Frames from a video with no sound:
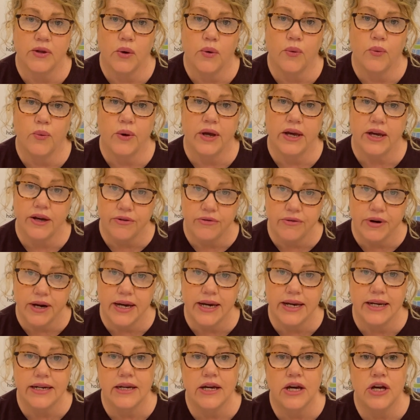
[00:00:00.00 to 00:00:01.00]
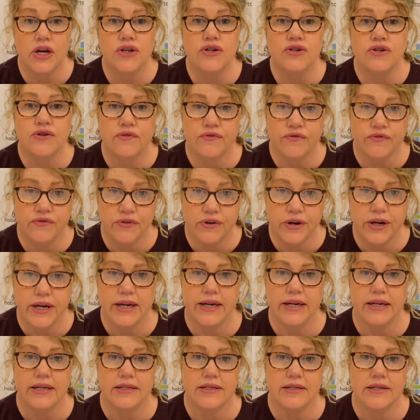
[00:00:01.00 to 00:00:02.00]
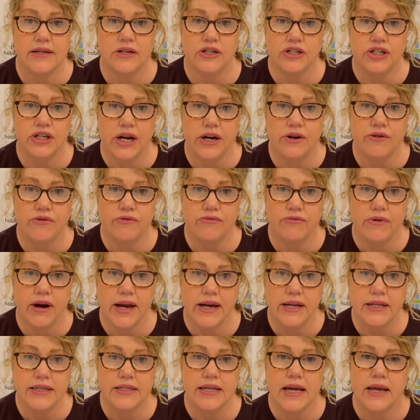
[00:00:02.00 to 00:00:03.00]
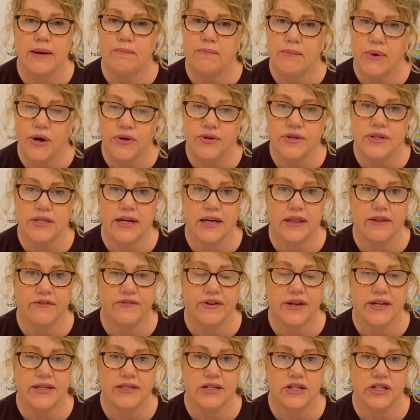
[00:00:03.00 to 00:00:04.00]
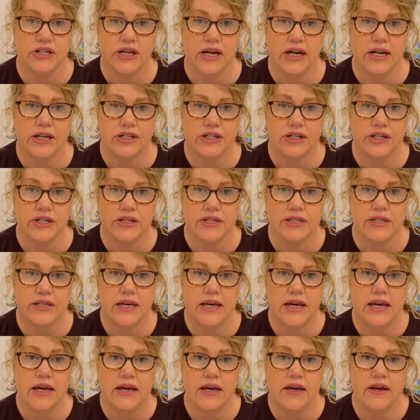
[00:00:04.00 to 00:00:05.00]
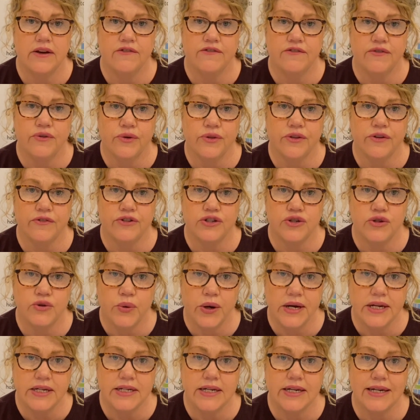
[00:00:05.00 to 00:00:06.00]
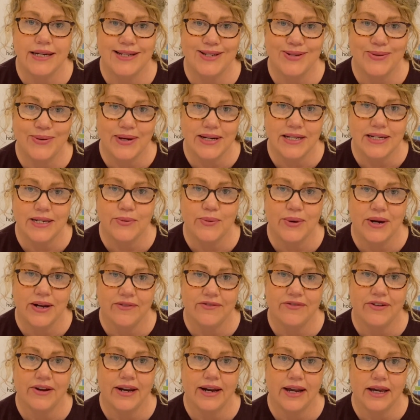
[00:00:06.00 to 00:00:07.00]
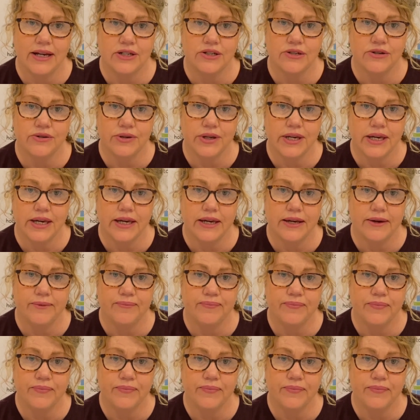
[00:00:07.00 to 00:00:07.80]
We agreed to freeze general rates and most other fees and charges for the 2021 financial year.